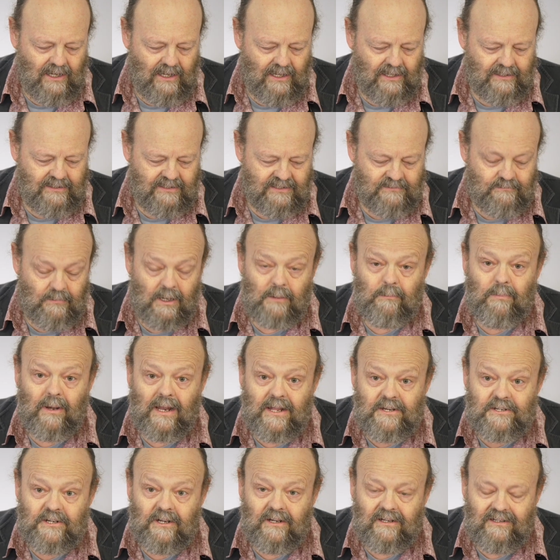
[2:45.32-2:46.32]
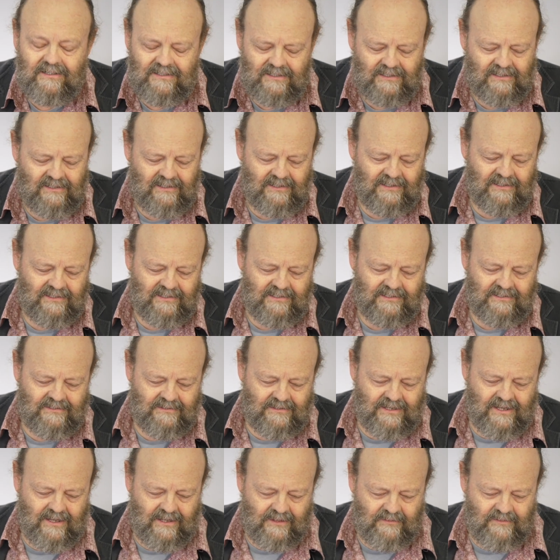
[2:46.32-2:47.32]
and it's my pleasure to
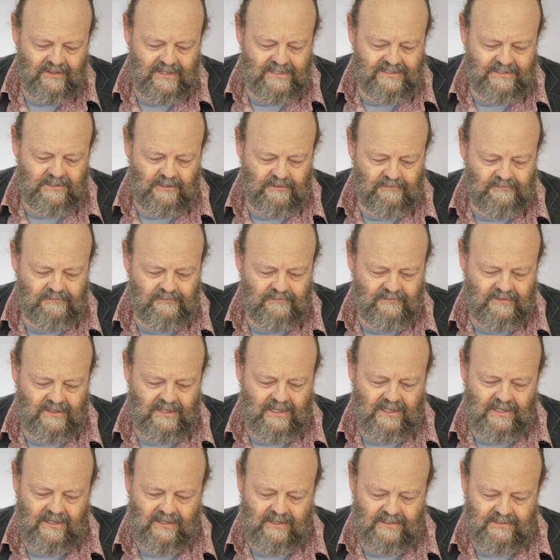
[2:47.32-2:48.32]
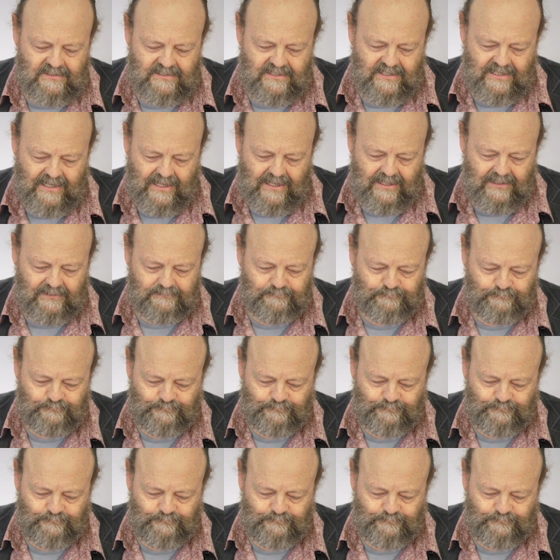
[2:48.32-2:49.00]
kick things off today.